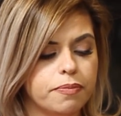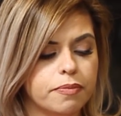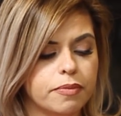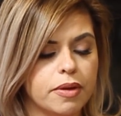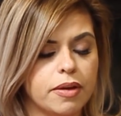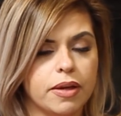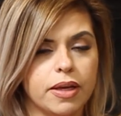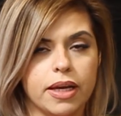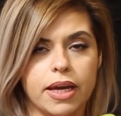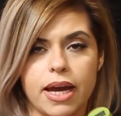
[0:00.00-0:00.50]

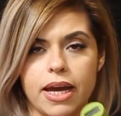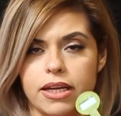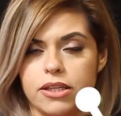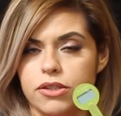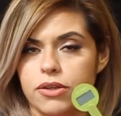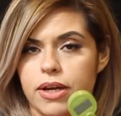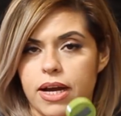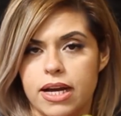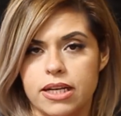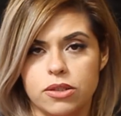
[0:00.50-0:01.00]
in case
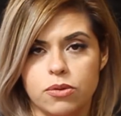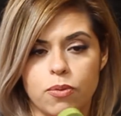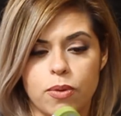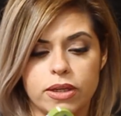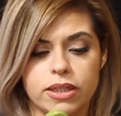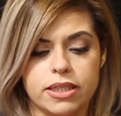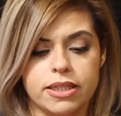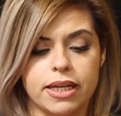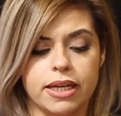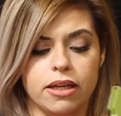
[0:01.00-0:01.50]
you guys
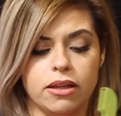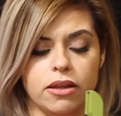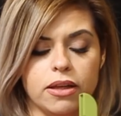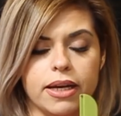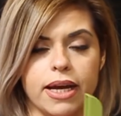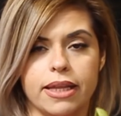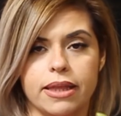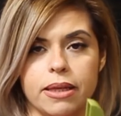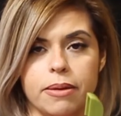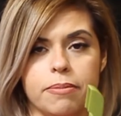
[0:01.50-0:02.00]
want to take a
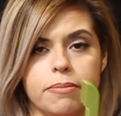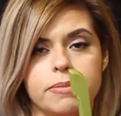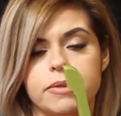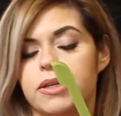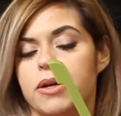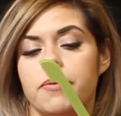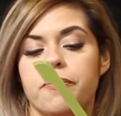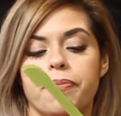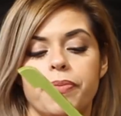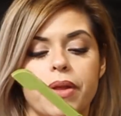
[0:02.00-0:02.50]
look at them.
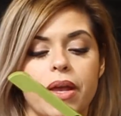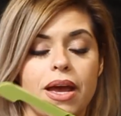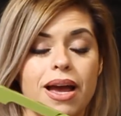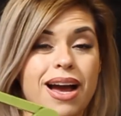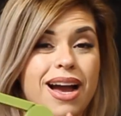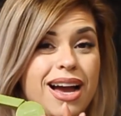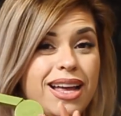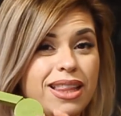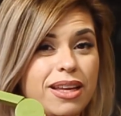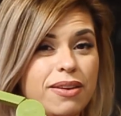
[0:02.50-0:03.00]
So
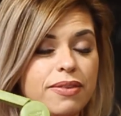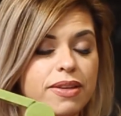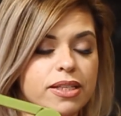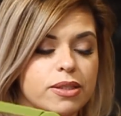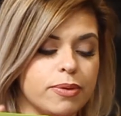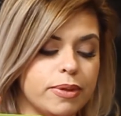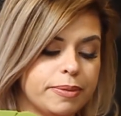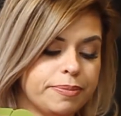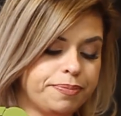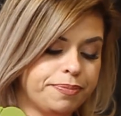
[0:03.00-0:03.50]
I love this
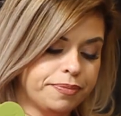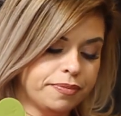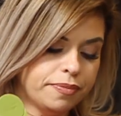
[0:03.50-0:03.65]
one.